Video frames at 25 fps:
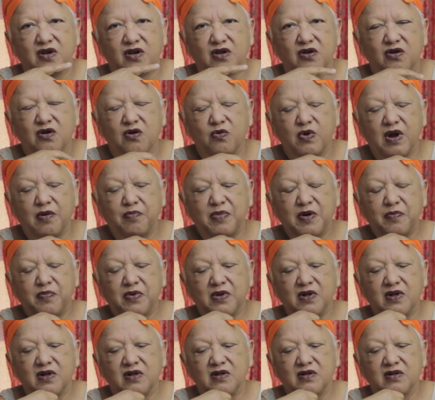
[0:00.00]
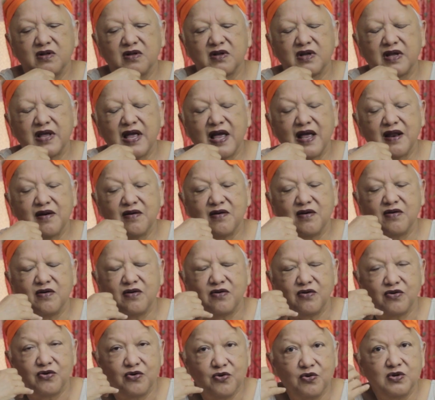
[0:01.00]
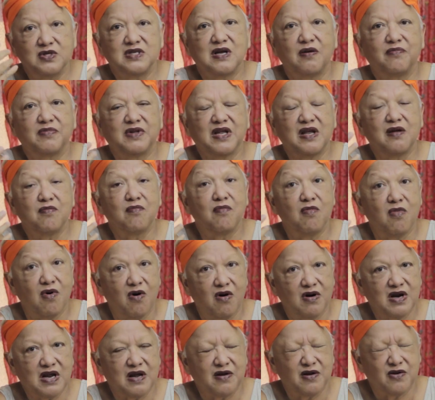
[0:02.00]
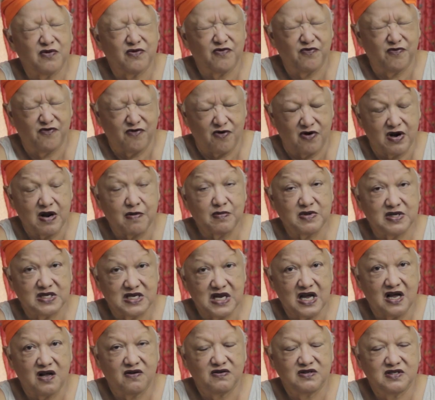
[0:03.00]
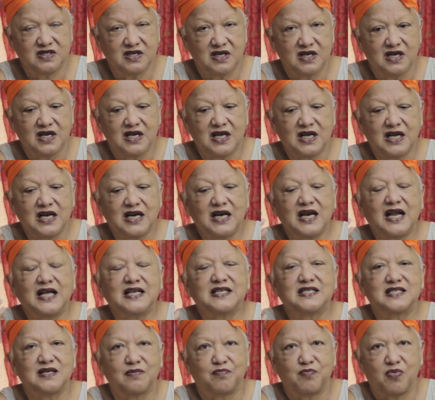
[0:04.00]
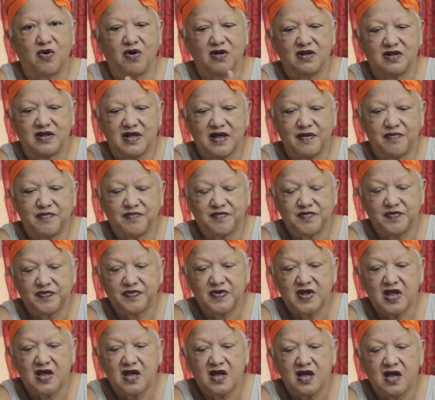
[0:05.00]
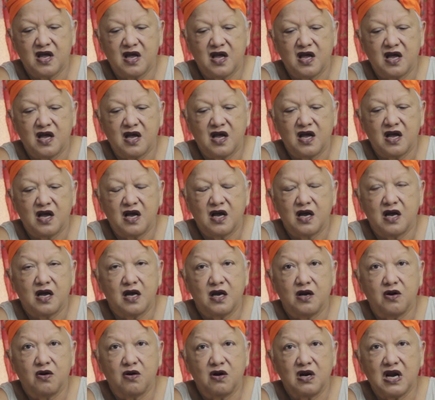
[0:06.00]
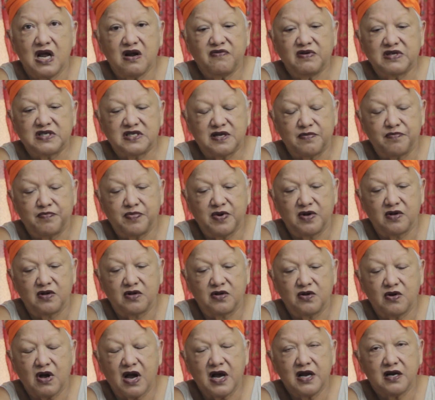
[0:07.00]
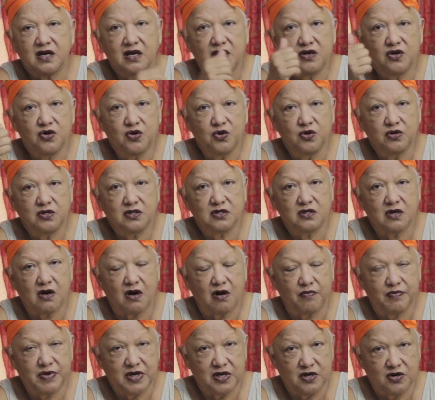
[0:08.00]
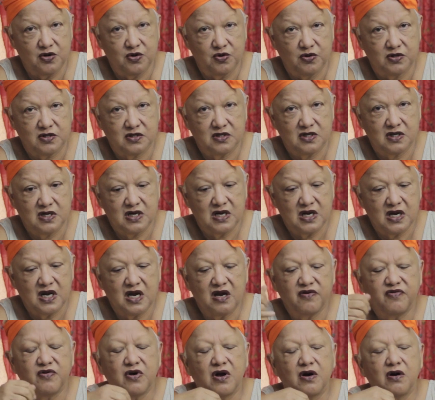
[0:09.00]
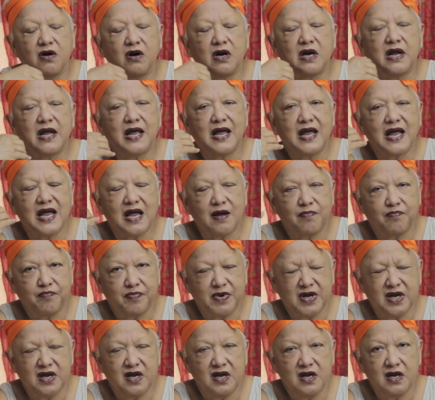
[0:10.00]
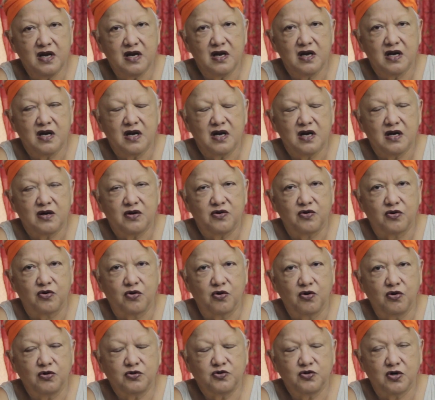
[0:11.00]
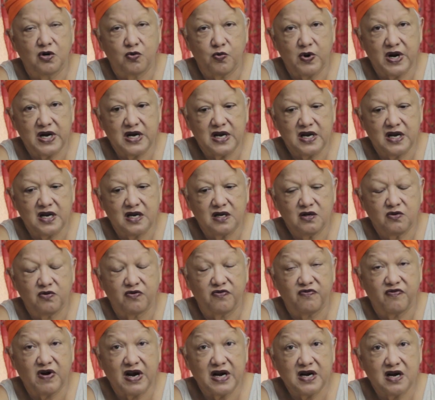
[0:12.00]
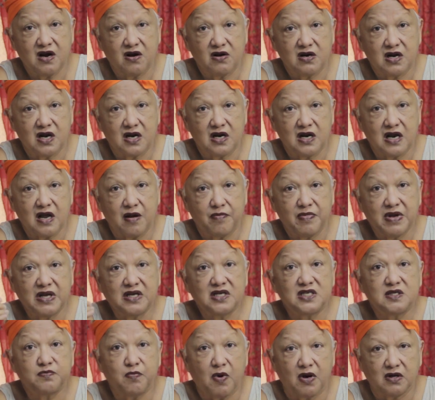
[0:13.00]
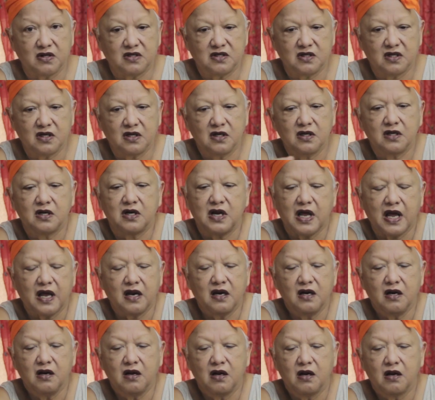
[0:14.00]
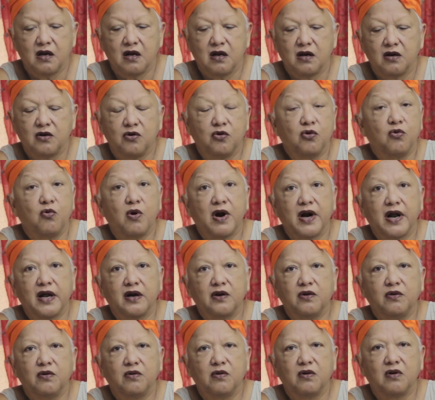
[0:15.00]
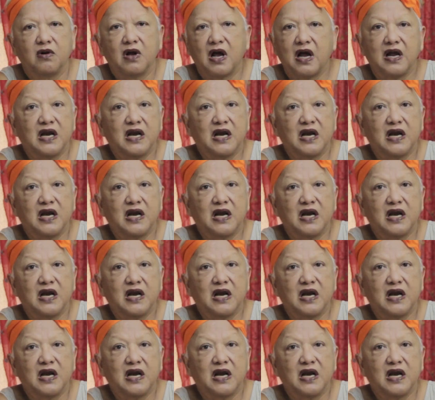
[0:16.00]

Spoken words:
When people can do something more for themselves, let's support them. Life is simple. You either use or be used. If you're not happy to go to a wedding to find out that they are being sponsored, then do what I do.